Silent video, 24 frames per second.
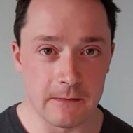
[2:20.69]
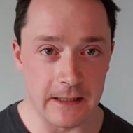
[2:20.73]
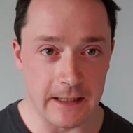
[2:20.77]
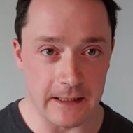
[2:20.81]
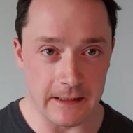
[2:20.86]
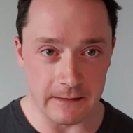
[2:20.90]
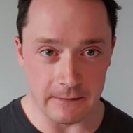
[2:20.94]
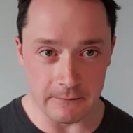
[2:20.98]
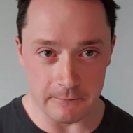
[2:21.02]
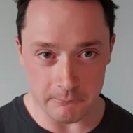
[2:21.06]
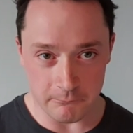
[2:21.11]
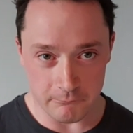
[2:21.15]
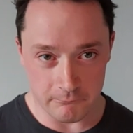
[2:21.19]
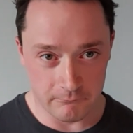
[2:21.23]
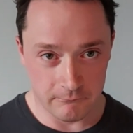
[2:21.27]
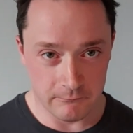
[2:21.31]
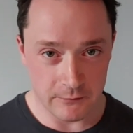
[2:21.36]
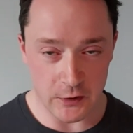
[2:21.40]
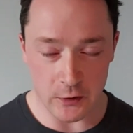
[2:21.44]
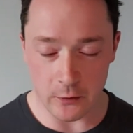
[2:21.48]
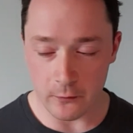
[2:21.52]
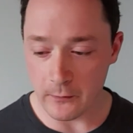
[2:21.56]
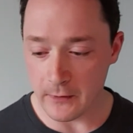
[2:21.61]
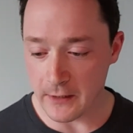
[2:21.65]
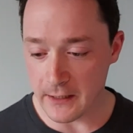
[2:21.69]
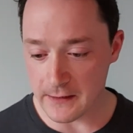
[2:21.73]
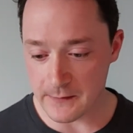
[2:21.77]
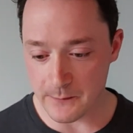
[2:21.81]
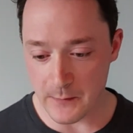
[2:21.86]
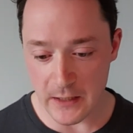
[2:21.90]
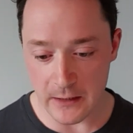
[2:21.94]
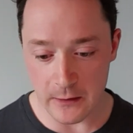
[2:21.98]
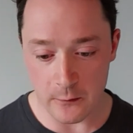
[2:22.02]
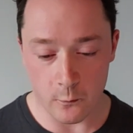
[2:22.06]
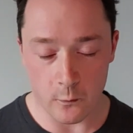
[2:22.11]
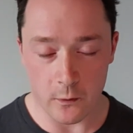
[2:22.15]
in as
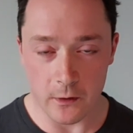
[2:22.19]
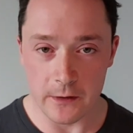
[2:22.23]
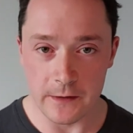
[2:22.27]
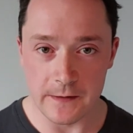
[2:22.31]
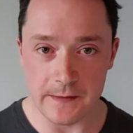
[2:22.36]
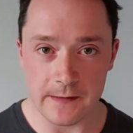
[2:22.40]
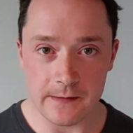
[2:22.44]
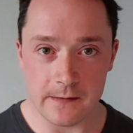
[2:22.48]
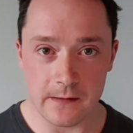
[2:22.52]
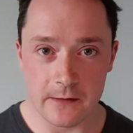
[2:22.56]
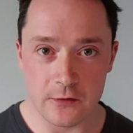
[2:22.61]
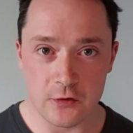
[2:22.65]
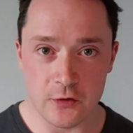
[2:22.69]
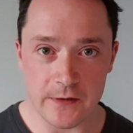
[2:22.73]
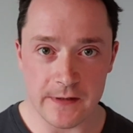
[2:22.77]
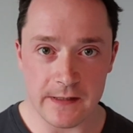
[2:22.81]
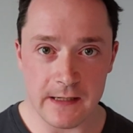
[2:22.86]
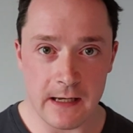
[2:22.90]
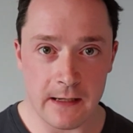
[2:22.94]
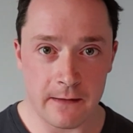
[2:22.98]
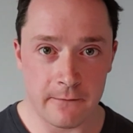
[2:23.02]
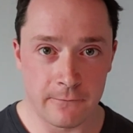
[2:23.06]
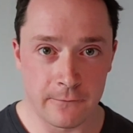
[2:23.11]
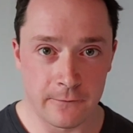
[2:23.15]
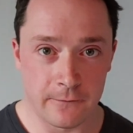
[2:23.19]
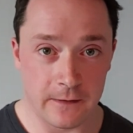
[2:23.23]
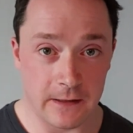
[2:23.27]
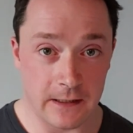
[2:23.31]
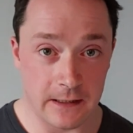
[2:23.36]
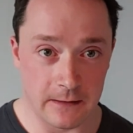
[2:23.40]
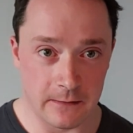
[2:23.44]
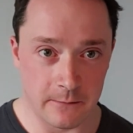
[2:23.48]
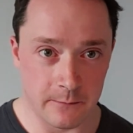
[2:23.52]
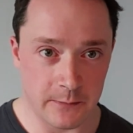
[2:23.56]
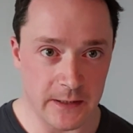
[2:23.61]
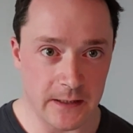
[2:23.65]
many words as I just have
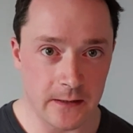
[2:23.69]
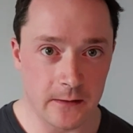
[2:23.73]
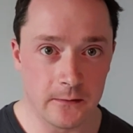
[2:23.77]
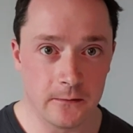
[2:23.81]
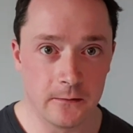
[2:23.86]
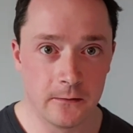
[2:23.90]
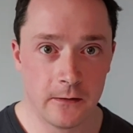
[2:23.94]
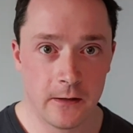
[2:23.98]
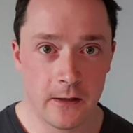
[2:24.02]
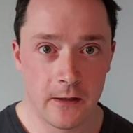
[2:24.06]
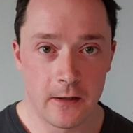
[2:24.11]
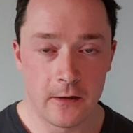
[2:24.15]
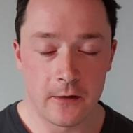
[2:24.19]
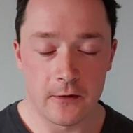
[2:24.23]
in a bill?